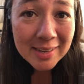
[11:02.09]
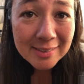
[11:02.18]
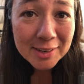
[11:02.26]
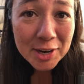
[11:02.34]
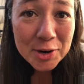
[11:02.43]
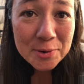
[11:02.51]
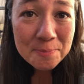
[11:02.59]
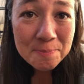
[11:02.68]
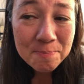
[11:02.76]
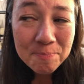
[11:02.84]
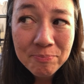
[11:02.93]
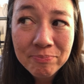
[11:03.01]
Mexico,
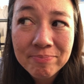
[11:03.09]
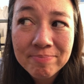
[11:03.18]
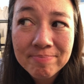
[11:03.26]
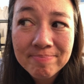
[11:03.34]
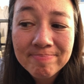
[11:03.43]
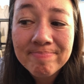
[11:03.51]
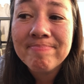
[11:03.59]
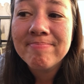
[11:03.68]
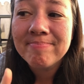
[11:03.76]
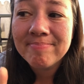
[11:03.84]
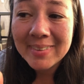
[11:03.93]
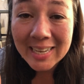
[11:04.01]

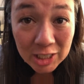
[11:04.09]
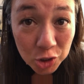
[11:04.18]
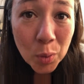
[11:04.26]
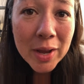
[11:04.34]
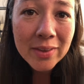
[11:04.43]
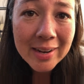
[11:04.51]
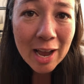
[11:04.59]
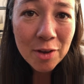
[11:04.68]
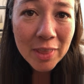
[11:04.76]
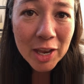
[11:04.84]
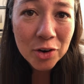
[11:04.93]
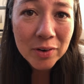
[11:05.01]
enjoy the
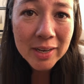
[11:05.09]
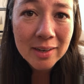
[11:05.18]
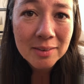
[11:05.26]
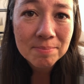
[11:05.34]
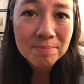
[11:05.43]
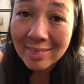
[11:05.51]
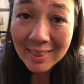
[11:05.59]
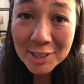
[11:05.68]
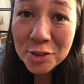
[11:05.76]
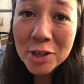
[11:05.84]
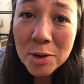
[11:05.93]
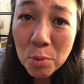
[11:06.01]
town that you're in,
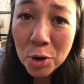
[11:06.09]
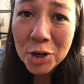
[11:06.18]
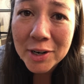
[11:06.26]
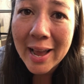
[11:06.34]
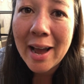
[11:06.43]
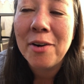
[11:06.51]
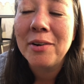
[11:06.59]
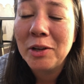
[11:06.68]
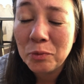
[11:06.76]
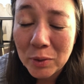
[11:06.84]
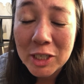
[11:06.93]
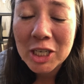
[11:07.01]
unless you're in a border town,
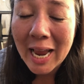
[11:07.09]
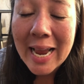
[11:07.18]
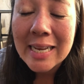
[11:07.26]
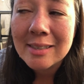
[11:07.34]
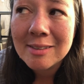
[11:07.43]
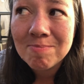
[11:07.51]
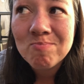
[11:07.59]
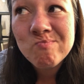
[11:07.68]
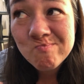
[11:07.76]
in which case,